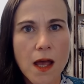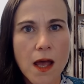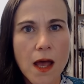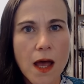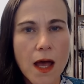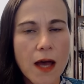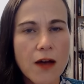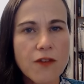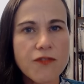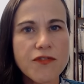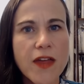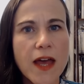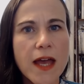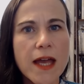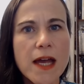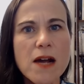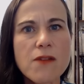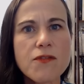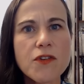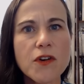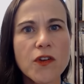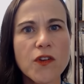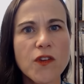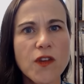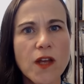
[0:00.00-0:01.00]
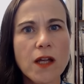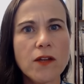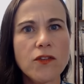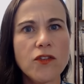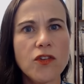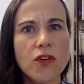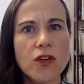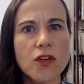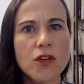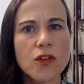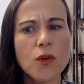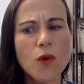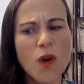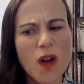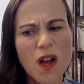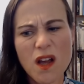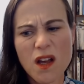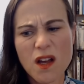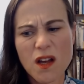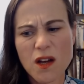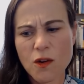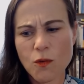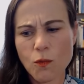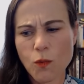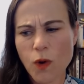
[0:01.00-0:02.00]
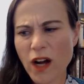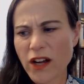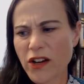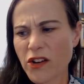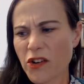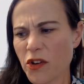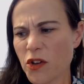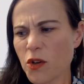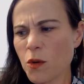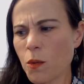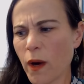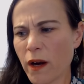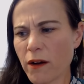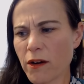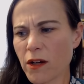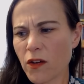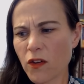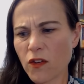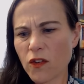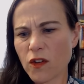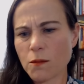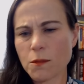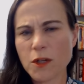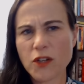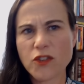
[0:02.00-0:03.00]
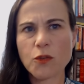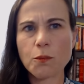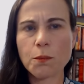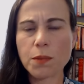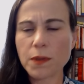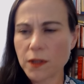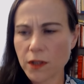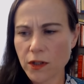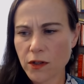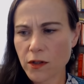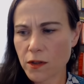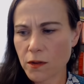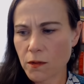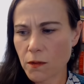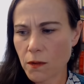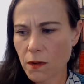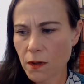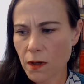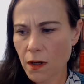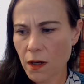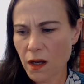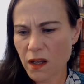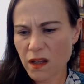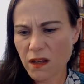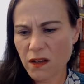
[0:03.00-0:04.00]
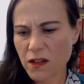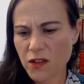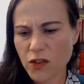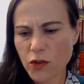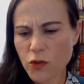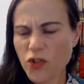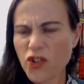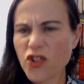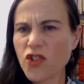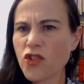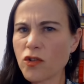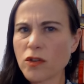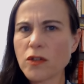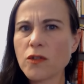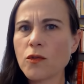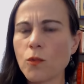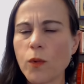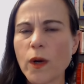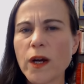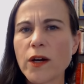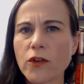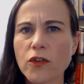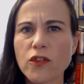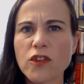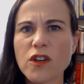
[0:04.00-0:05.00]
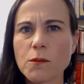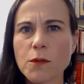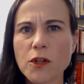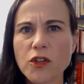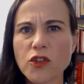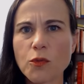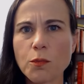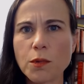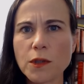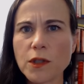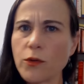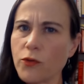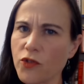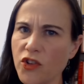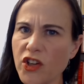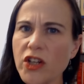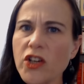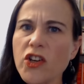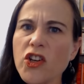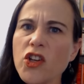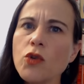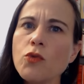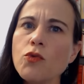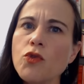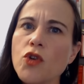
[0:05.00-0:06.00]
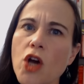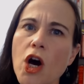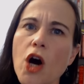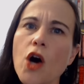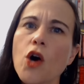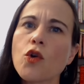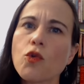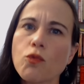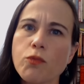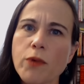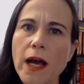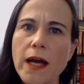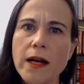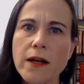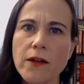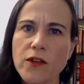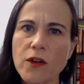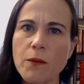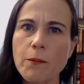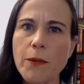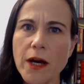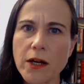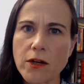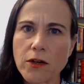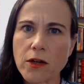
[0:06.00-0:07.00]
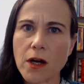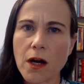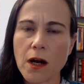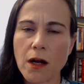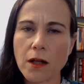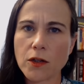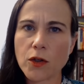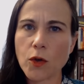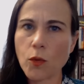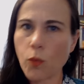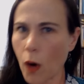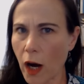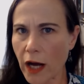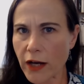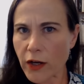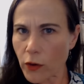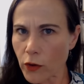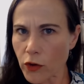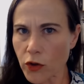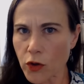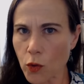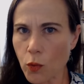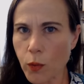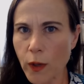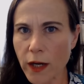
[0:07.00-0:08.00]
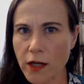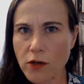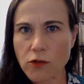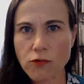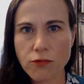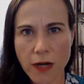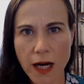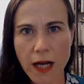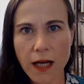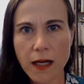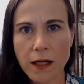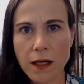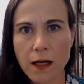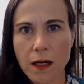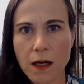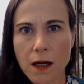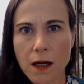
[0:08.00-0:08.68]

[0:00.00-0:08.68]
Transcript: Have they ever said to you, why are you wearing so much blue? Uh, you shouldn't wear so much blue. Didn't you know red is a better color? Why don't you wear red?